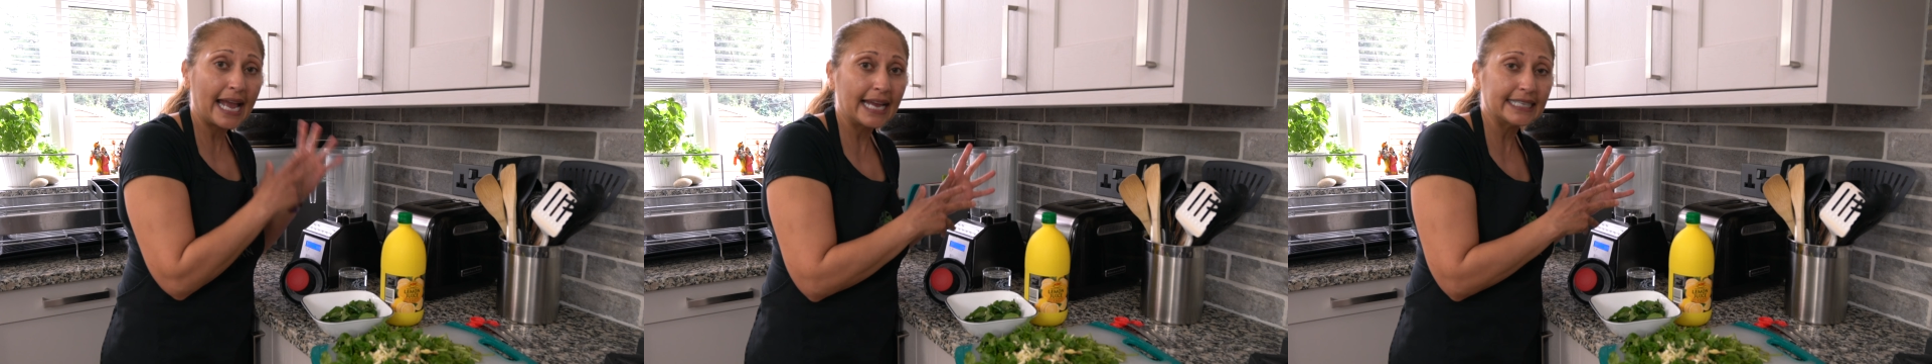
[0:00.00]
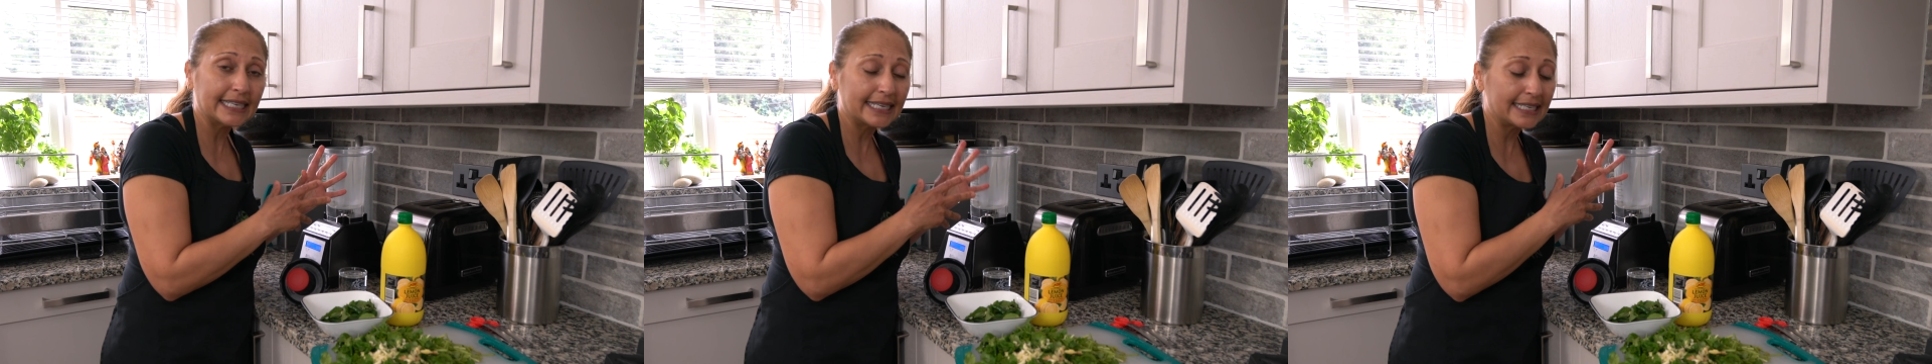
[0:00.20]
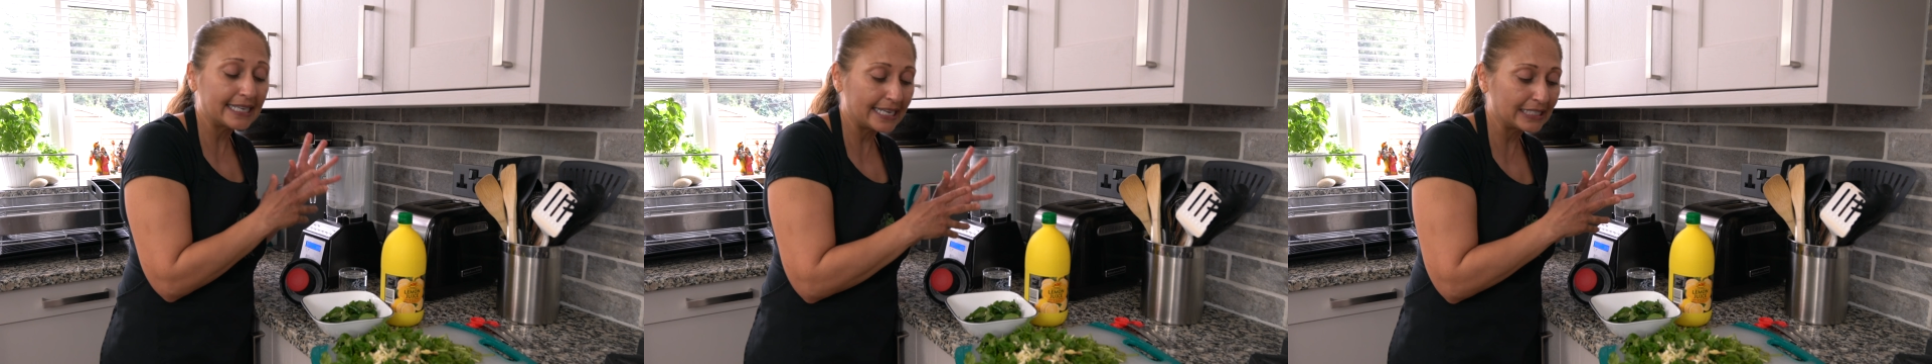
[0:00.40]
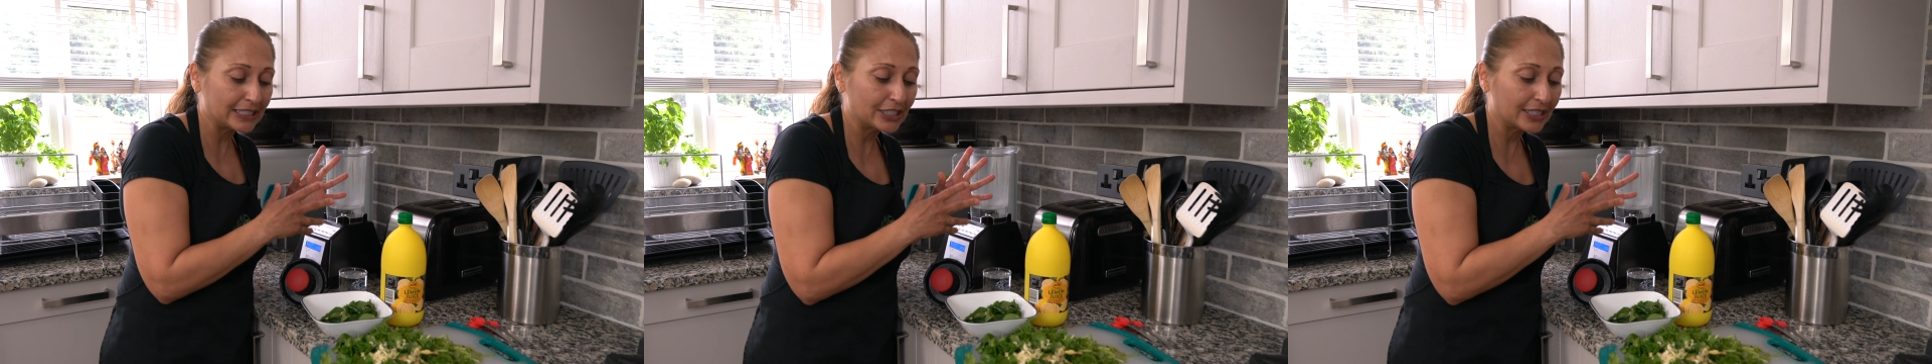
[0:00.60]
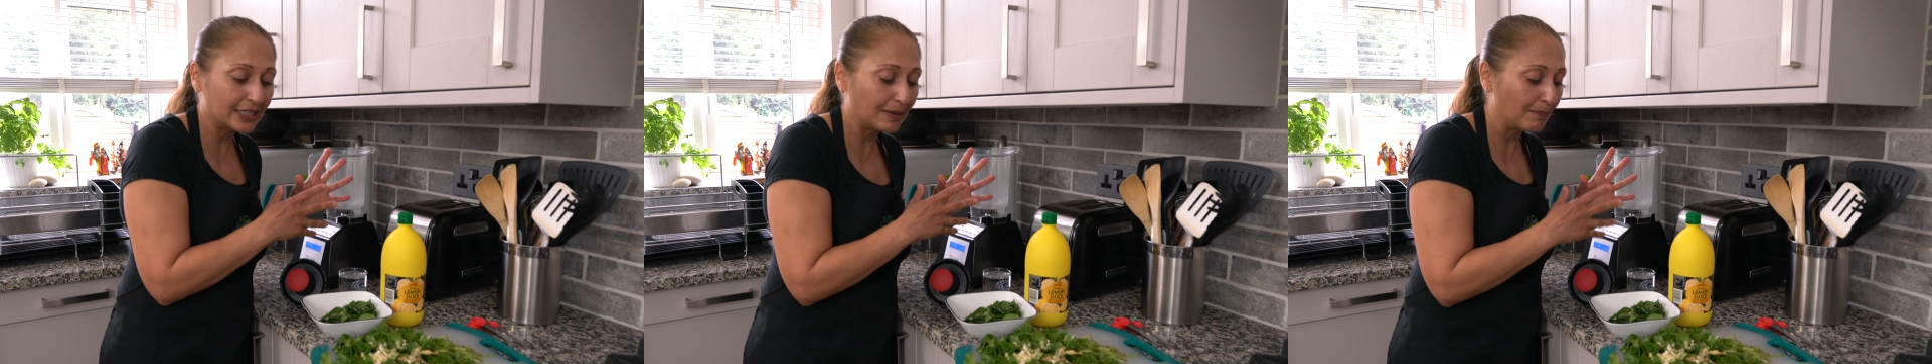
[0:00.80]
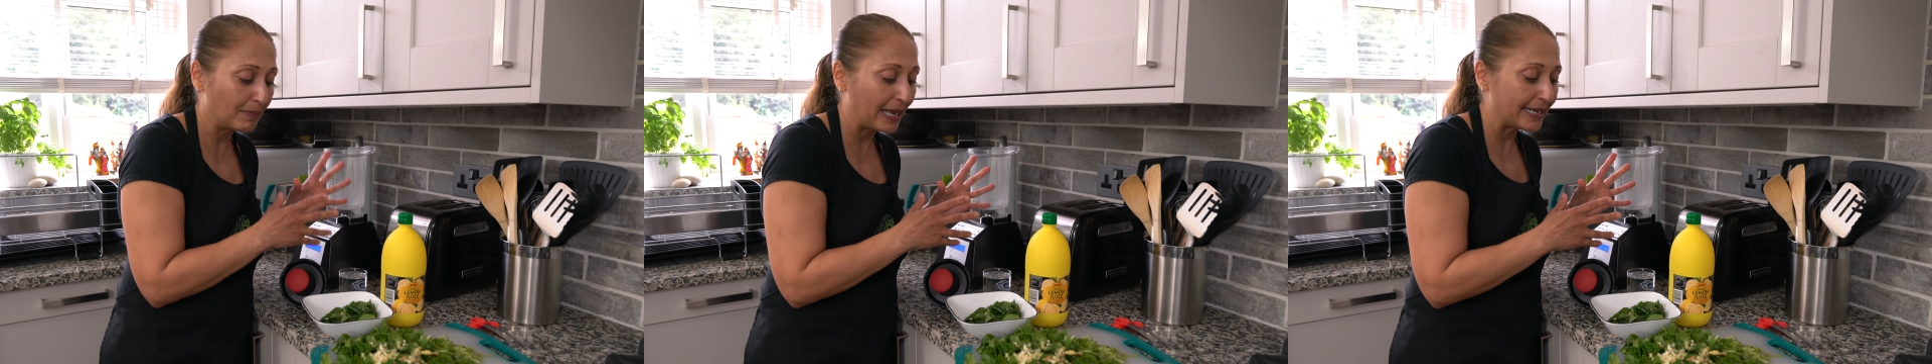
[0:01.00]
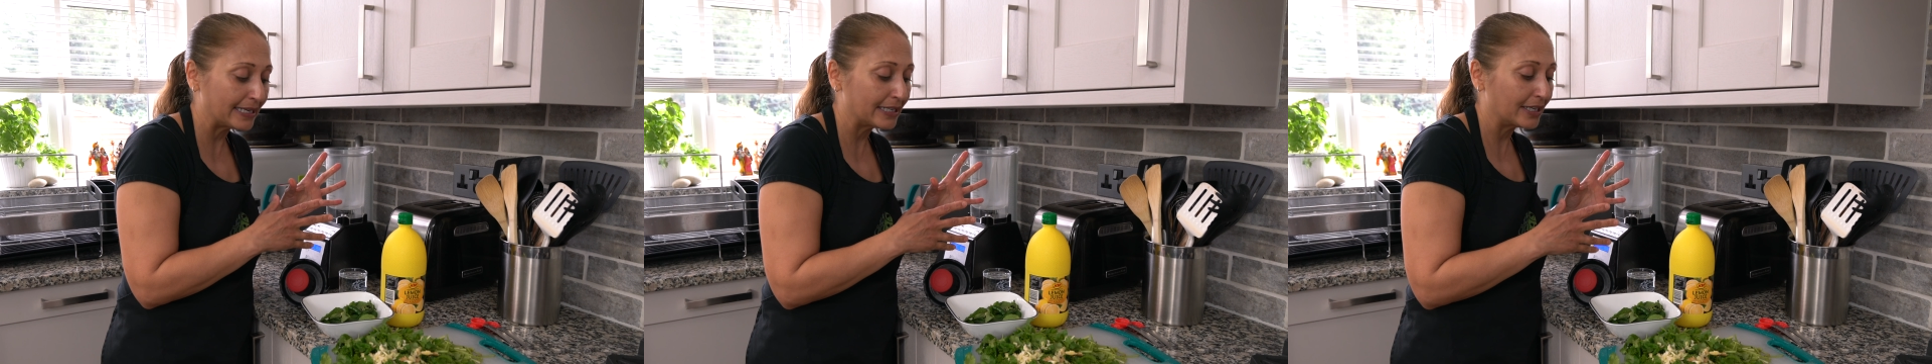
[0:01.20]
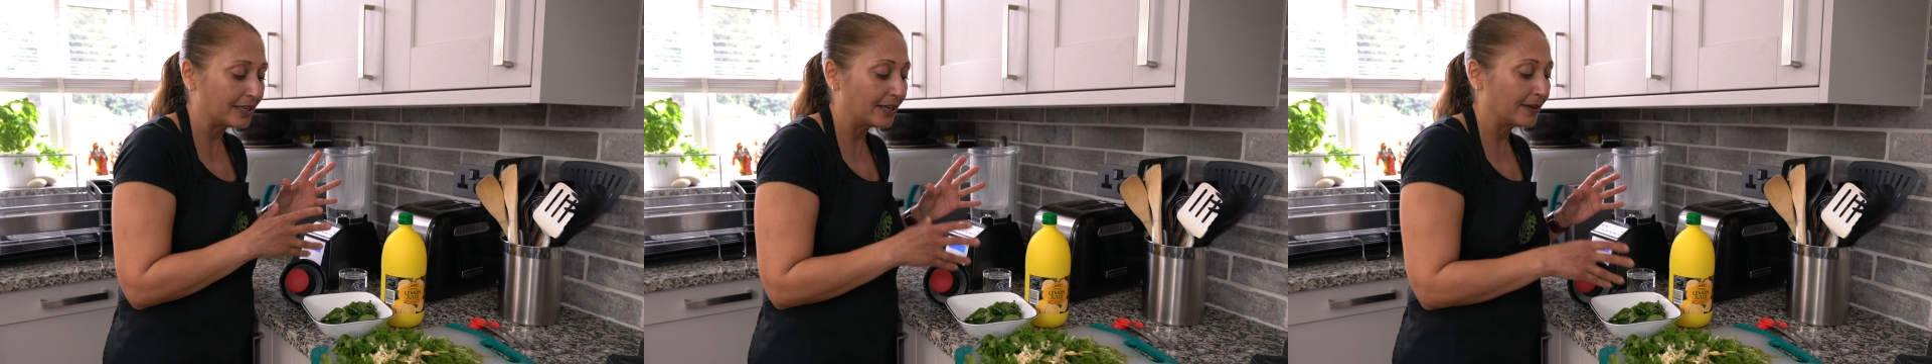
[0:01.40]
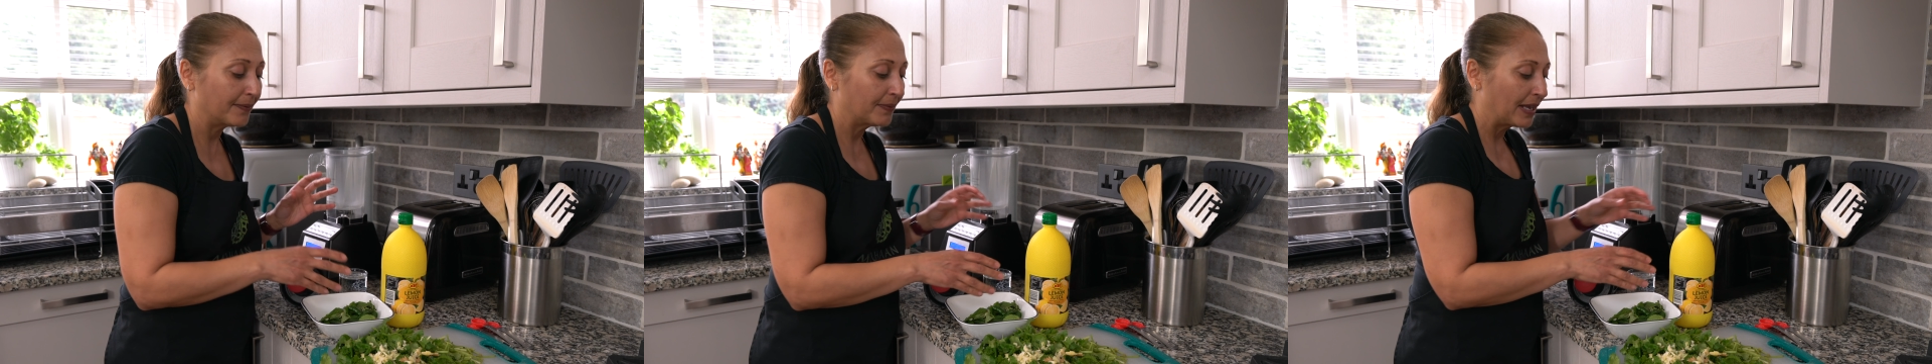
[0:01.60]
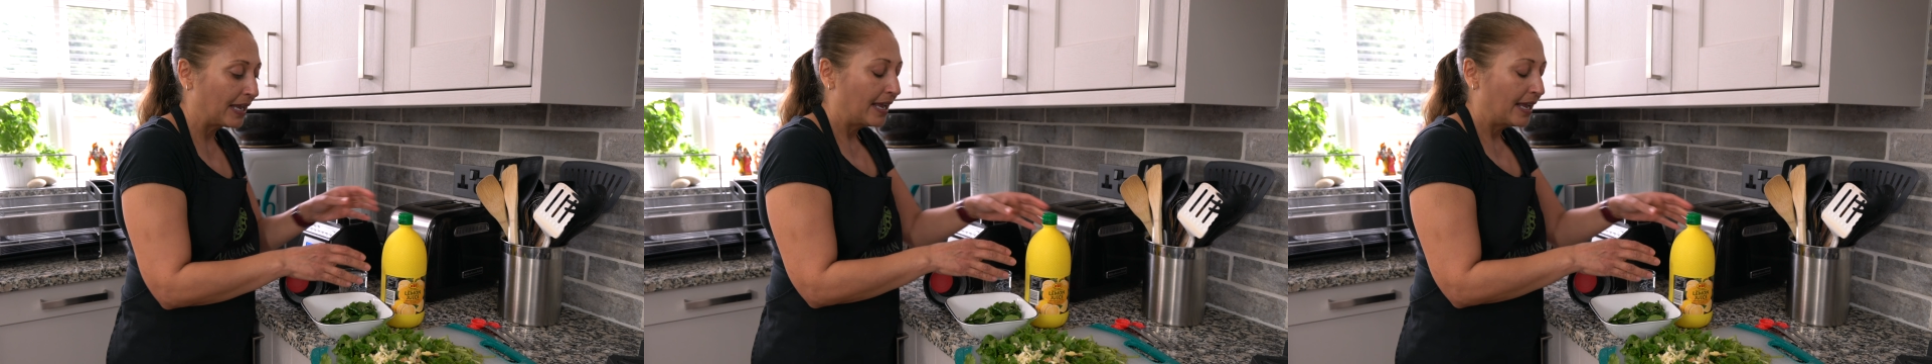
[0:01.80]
add it into the blender.